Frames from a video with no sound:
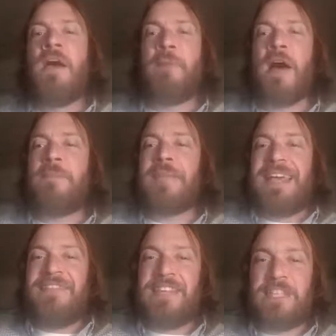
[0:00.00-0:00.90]
But
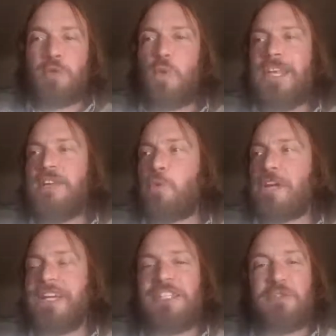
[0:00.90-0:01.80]
this week,
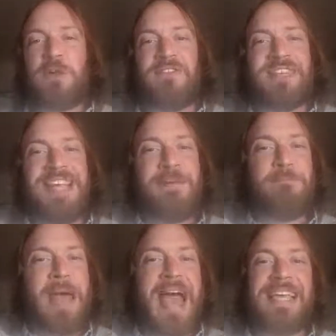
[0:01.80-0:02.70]
we're going to sort of
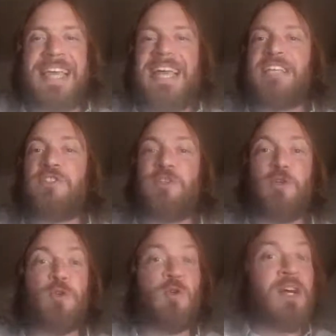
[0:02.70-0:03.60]
get back
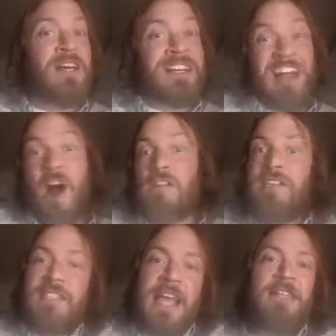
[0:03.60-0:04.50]
into
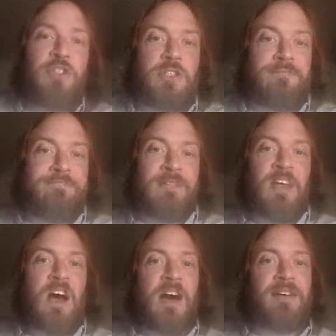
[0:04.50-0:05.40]
colonization,
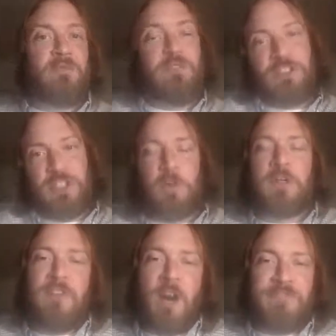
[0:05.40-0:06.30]
which is
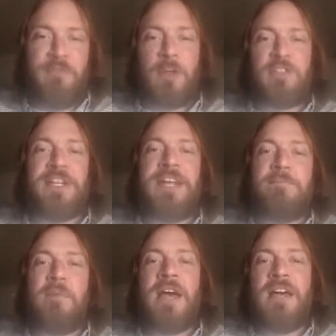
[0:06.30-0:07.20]
sort of
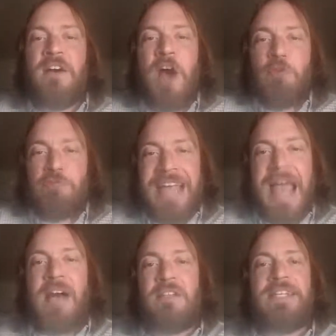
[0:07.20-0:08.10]
unfortunate, but a
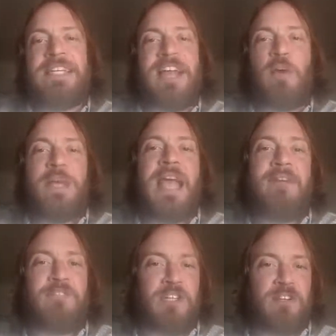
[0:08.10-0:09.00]
reality that we
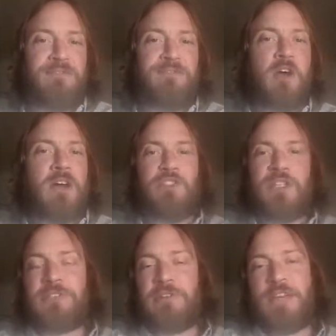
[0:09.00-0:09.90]
have to confront,
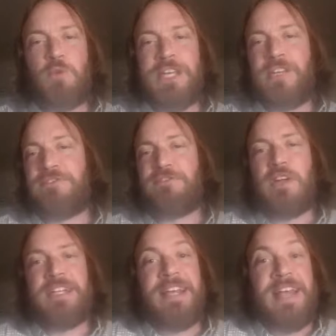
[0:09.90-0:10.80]
just like we
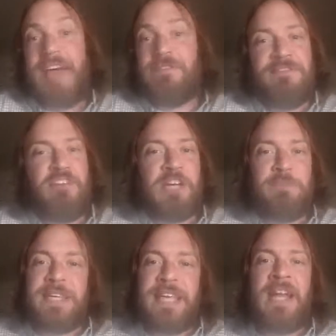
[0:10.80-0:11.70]
confronted it at the very
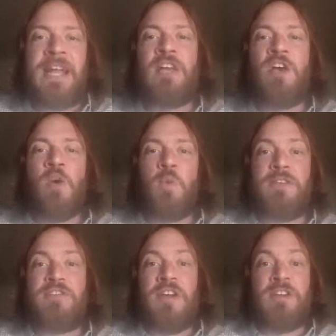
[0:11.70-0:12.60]
beginning
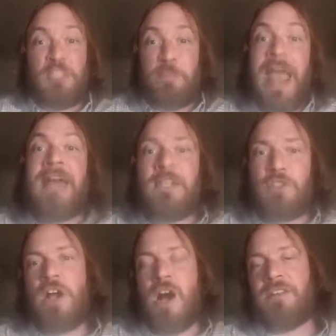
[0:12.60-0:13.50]
with
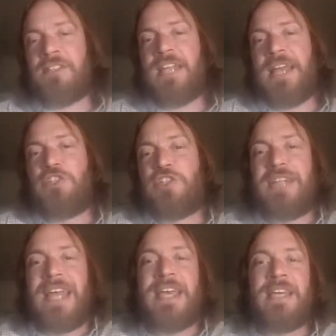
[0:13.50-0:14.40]
Spanish
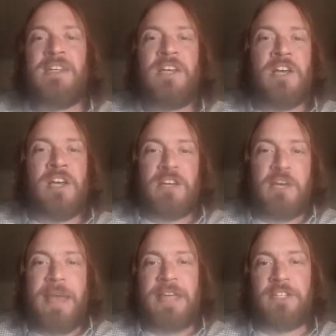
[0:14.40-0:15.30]
colonization in
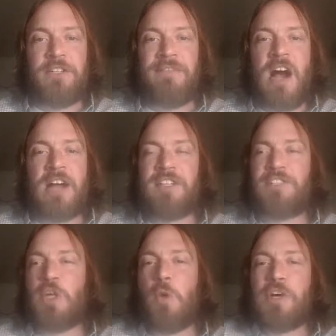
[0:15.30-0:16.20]
Cabeza de Vaca.
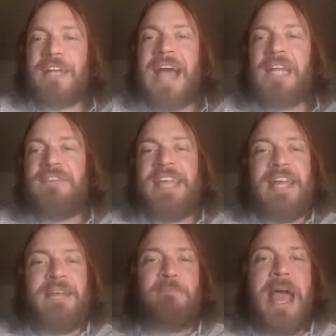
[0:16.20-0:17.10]
So we're kind of
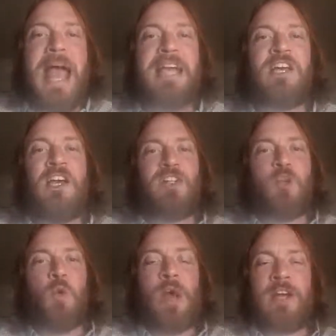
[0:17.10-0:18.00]
getting back
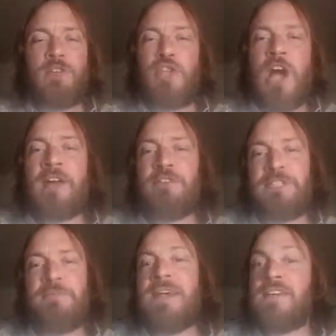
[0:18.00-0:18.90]
to where John
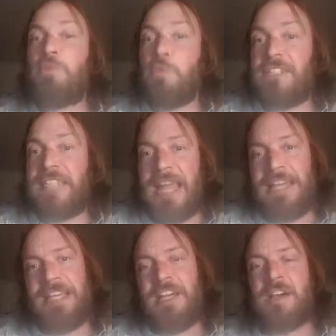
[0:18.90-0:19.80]
Smith was
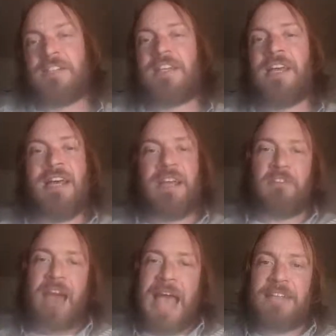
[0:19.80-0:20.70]
taking us
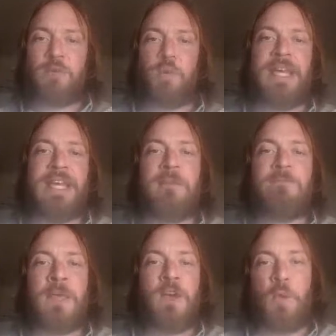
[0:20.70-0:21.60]
last week
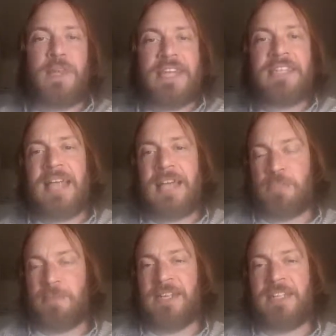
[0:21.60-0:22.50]
with his
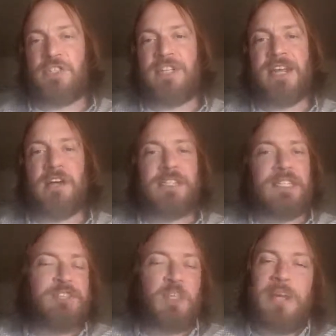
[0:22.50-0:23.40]
expedition
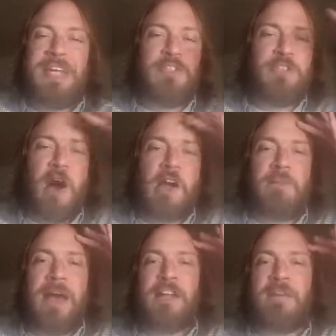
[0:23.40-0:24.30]
narrative. So we didn't talk
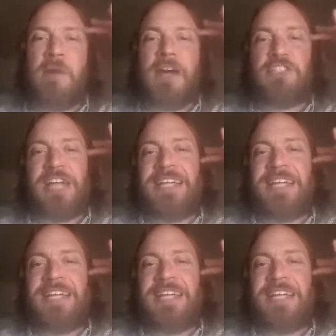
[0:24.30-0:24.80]
about it much.